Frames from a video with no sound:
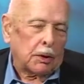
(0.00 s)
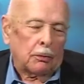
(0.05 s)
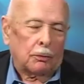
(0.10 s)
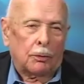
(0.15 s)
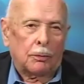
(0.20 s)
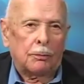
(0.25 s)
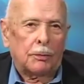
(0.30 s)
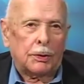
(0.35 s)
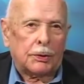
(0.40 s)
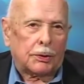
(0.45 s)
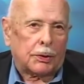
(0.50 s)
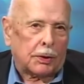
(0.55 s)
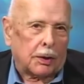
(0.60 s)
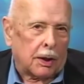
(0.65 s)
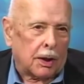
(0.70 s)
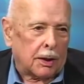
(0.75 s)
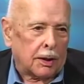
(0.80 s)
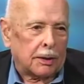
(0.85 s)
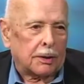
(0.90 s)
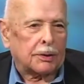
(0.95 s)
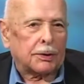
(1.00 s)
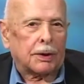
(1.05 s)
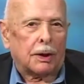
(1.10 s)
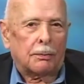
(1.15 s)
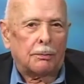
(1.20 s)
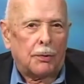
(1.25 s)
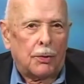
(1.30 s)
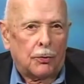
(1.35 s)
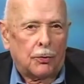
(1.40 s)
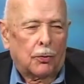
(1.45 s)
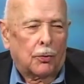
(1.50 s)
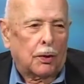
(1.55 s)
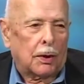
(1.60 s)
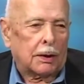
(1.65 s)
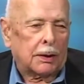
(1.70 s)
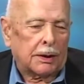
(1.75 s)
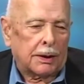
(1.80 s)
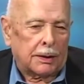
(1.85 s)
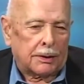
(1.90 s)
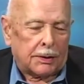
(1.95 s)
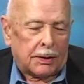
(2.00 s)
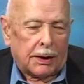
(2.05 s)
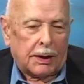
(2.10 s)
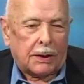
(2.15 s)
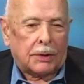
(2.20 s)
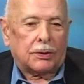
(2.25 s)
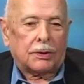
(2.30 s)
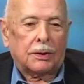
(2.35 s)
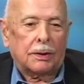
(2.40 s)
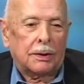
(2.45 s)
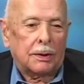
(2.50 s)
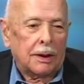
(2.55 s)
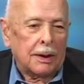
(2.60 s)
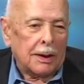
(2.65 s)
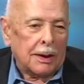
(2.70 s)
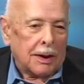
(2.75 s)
When we started some new organization,